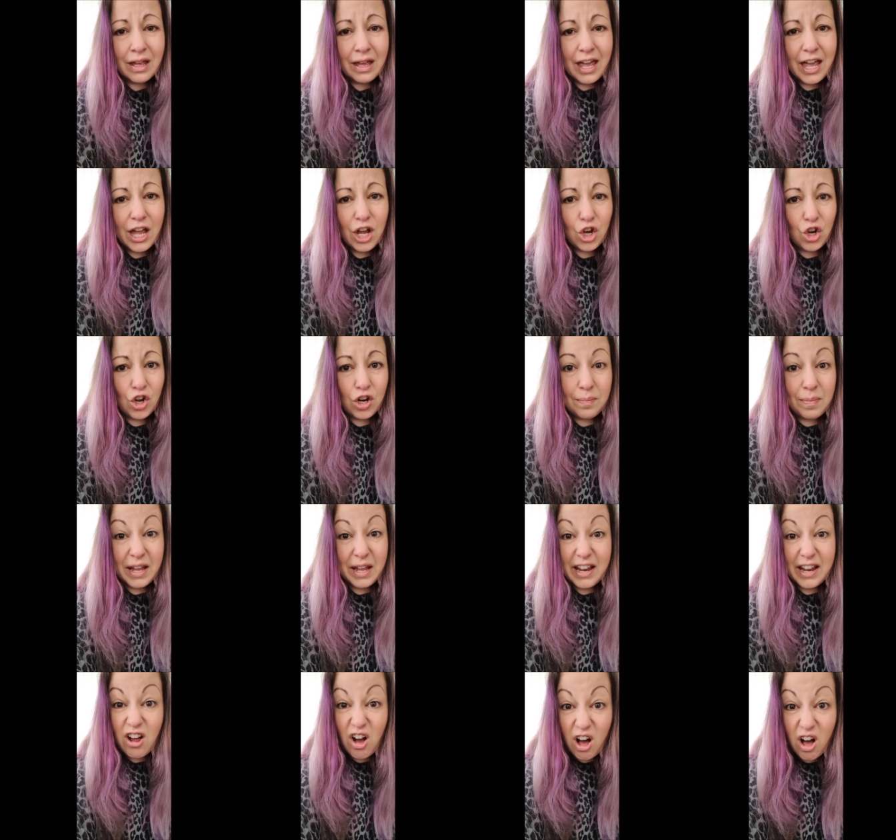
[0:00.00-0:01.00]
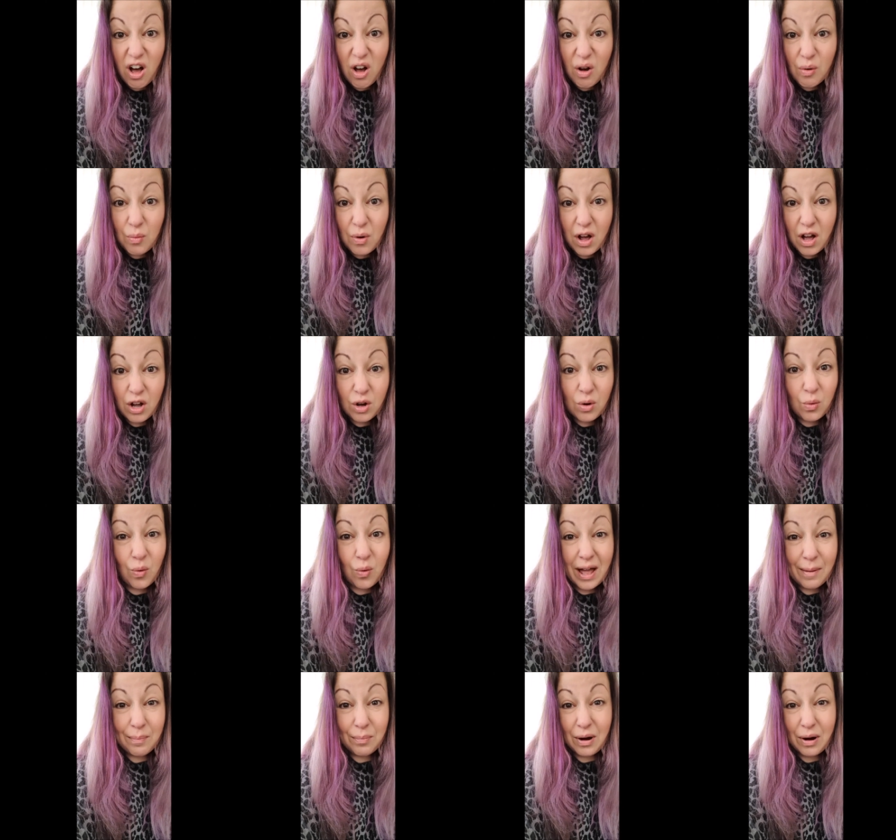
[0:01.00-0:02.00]
It could be an artwork
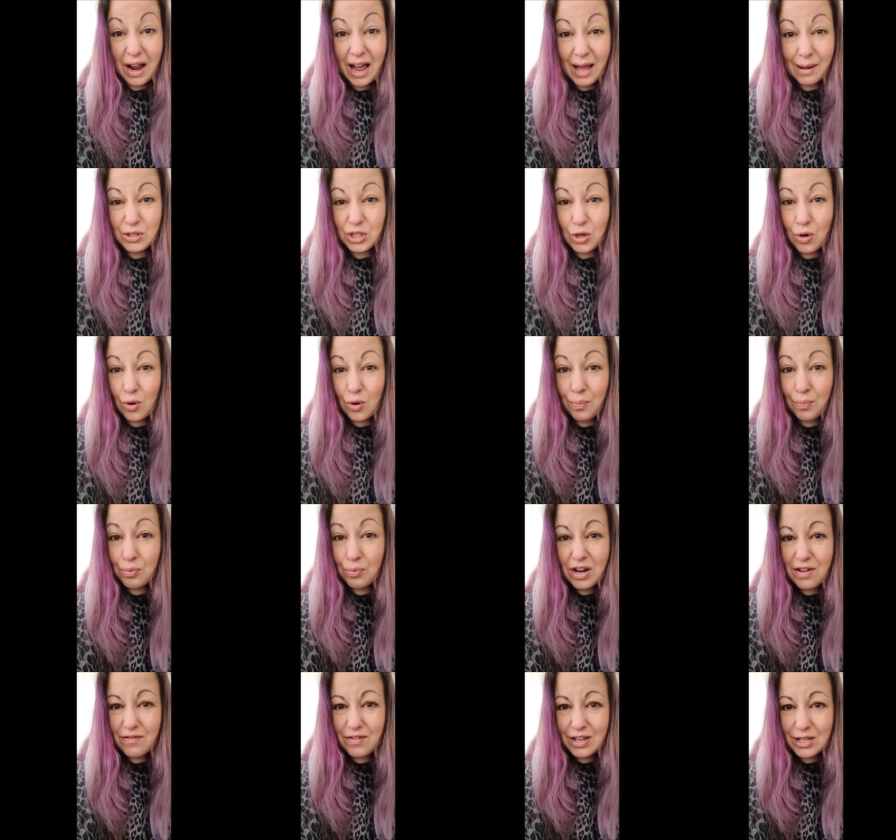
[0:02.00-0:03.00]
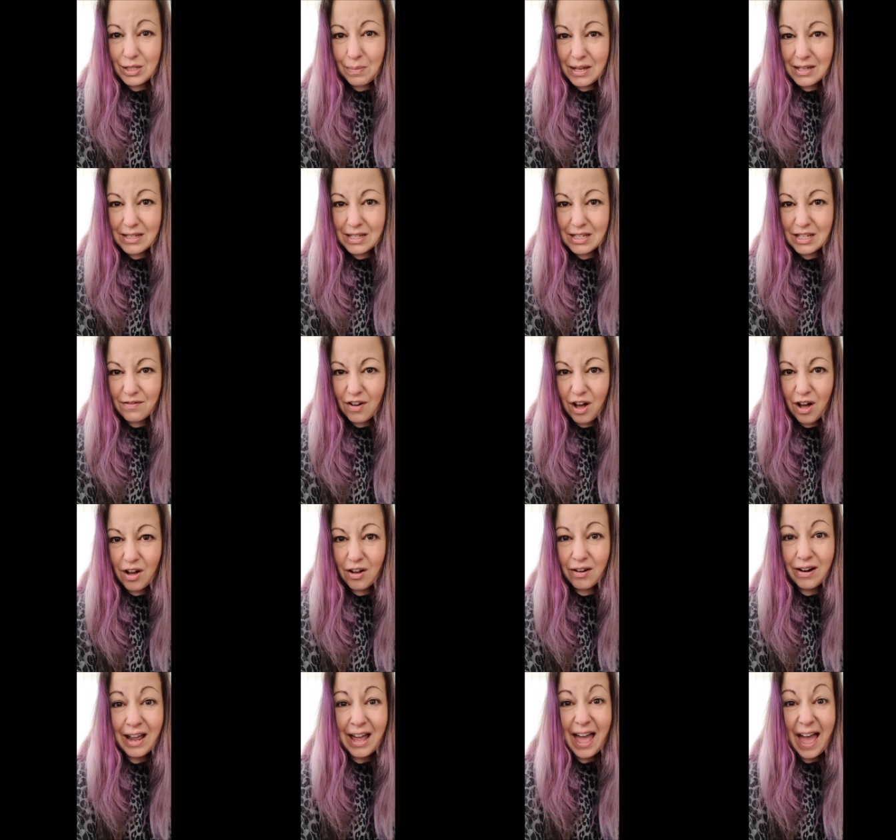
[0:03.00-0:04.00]
where perhaps your previous pieces of
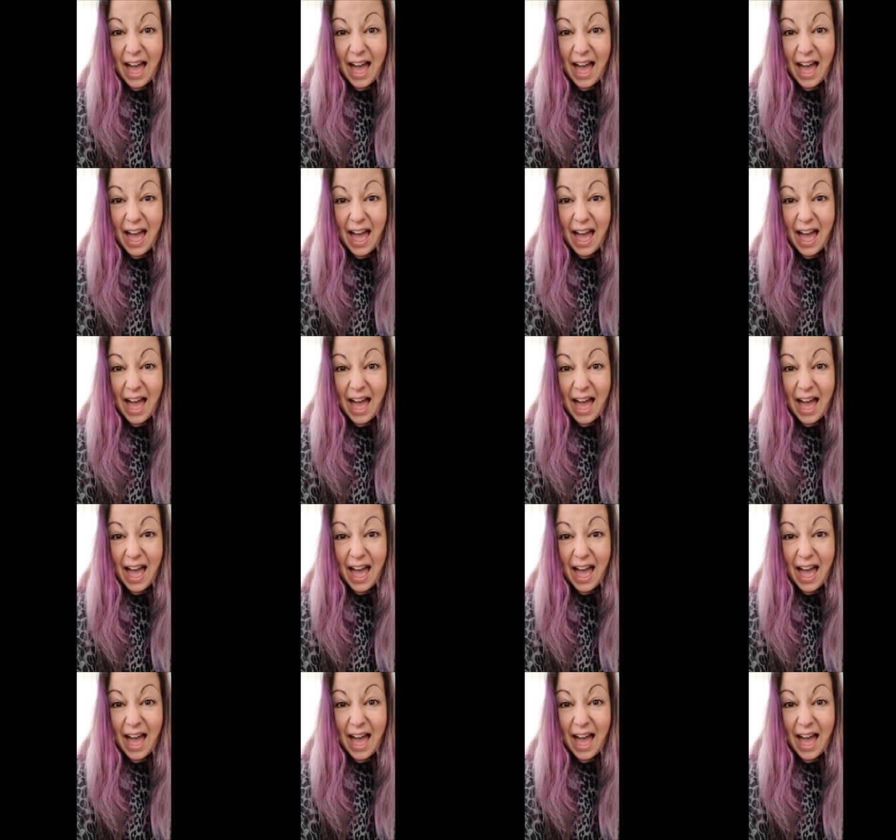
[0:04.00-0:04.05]
art